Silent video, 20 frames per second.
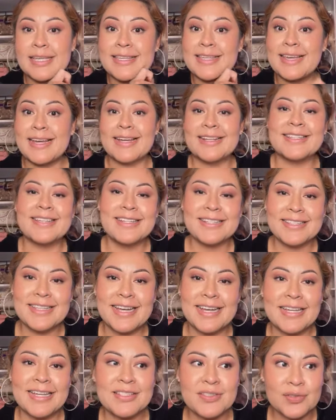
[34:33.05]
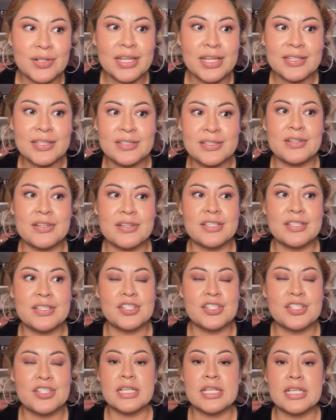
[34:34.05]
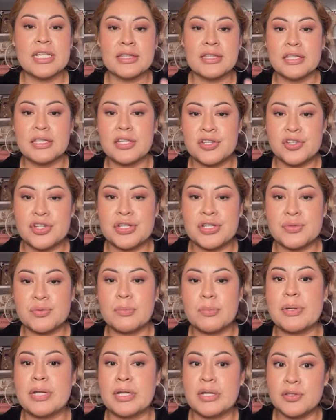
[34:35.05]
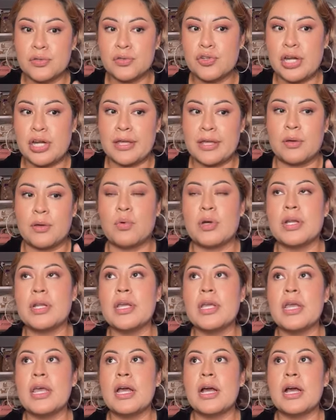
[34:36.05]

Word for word: yeah it, i do like this foundation it's not the catrice one but i need to try that one